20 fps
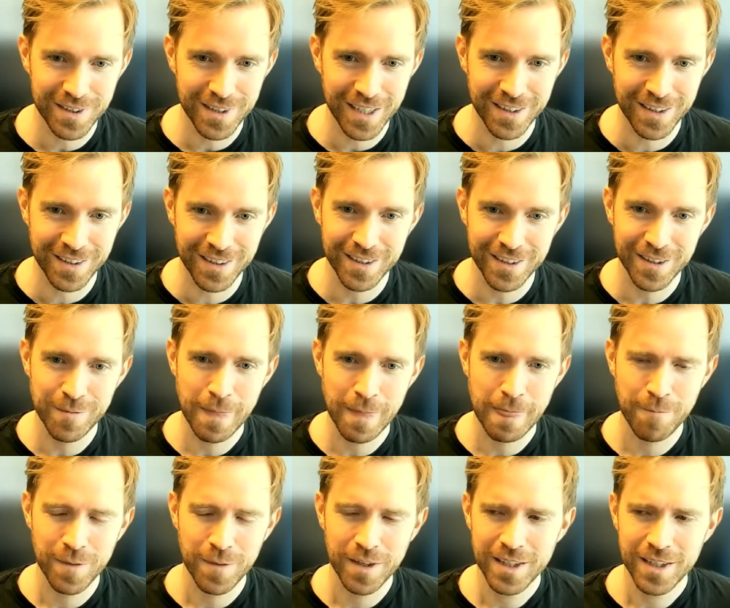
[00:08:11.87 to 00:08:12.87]
And
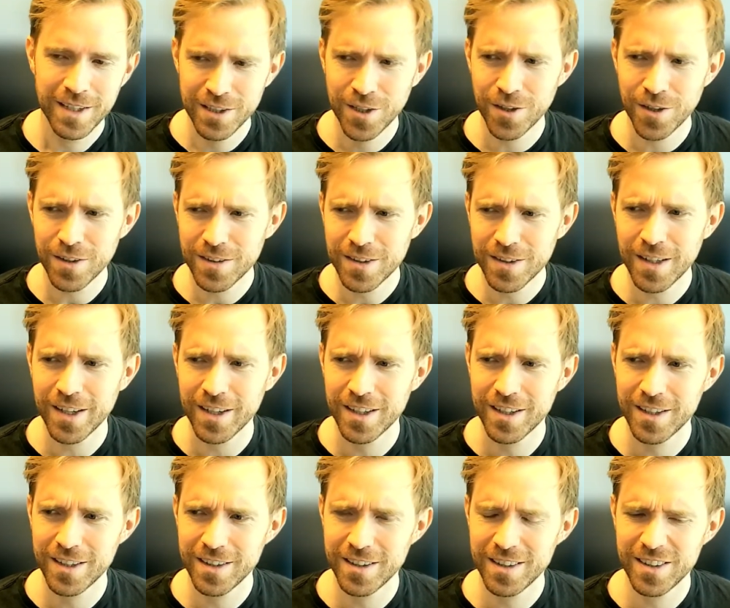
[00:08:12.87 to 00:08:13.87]
it got
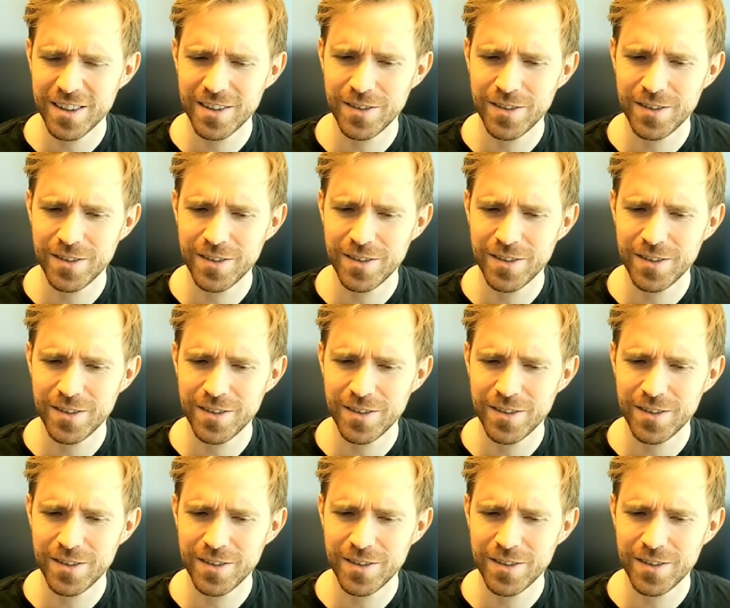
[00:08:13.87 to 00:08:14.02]
like